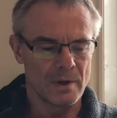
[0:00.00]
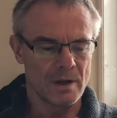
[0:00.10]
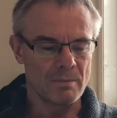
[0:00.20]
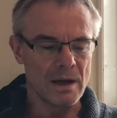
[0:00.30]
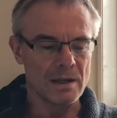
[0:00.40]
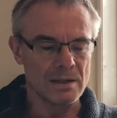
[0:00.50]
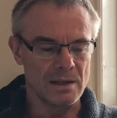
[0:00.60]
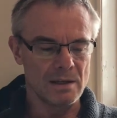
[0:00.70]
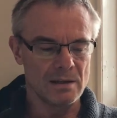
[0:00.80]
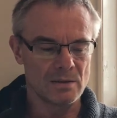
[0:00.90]

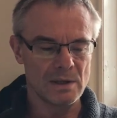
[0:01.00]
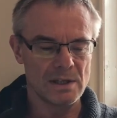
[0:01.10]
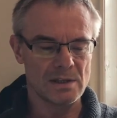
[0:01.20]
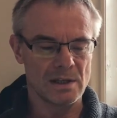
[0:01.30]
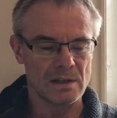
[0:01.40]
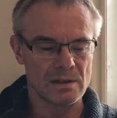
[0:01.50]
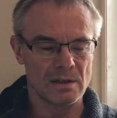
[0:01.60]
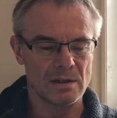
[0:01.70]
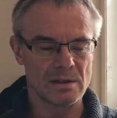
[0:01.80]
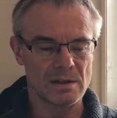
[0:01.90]
Melody, 26, an
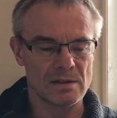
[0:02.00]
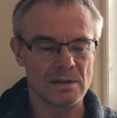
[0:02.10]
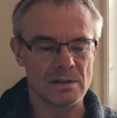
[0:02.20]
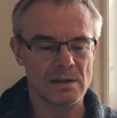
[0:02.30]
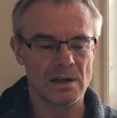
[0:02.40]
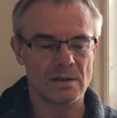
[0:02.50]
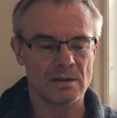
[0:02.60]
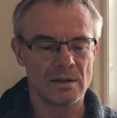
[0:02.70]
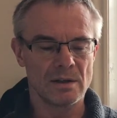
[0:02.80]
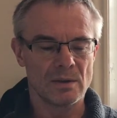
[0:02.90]
artist and designer,
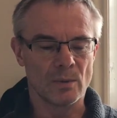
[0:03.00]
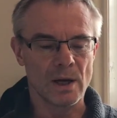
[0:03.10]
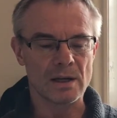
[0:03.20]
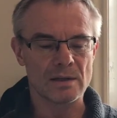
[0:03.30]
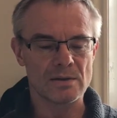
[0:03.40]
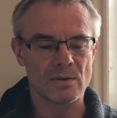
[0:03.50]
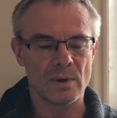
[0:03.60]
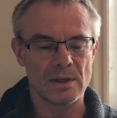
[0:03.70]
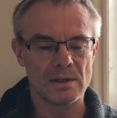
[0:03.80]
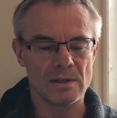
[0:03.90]
wild as the
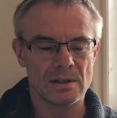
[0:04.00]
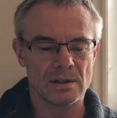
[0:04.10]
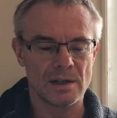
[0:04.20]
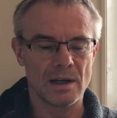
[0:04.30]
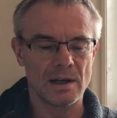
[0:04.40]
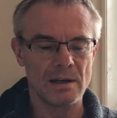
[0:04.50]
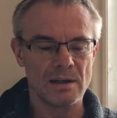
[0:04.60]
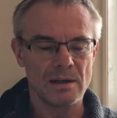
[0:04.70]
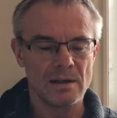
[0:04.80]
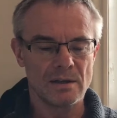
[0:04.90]
wind, and I,
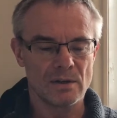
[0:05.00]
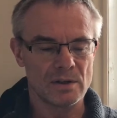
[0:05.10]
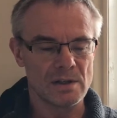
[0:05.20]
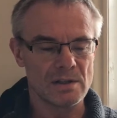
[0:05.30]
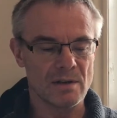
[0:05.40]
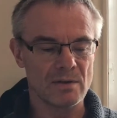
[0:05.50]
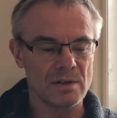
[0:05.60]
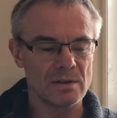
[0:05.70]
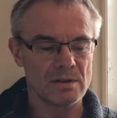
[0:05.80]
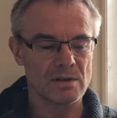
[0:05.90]
37,
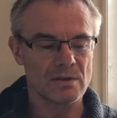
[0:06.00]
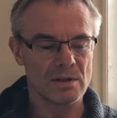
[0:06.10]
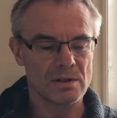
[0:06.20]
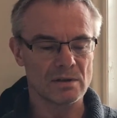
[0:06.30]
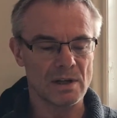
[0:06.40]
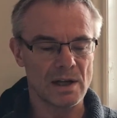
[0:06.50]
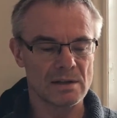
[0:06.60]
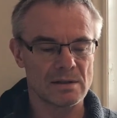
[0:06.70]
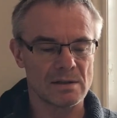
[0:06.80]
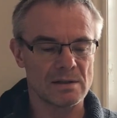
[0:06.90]
disgruntled
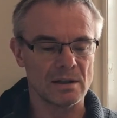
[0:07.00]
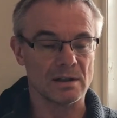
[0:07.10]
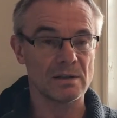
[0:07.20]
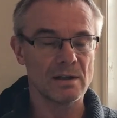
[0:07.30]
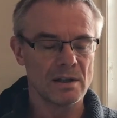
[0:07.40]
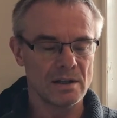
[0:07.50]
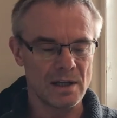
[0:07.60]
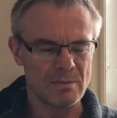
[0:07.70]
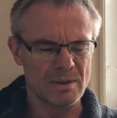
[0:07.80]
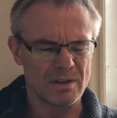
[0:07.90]
ex-distiller,
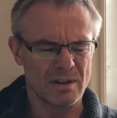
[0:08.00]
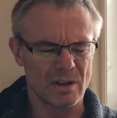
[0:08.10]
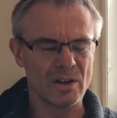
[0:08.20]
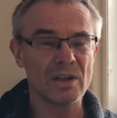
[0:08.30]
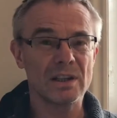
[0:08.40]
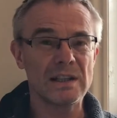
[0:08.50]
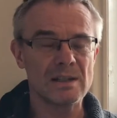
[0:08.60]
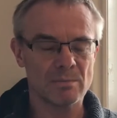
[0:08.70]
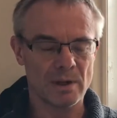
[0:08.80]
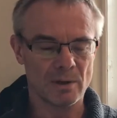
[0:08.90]
named Hercules
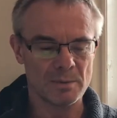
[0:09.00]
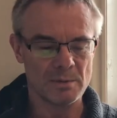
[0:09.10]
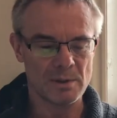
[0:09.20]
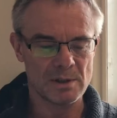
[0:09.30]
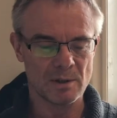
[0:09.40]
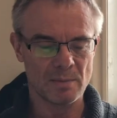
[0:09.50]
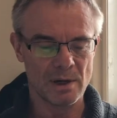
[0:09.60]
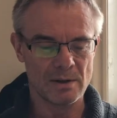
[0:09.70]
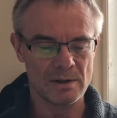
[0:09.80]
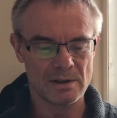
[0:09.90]
by optimistic
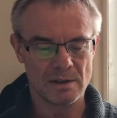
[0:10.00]
parents,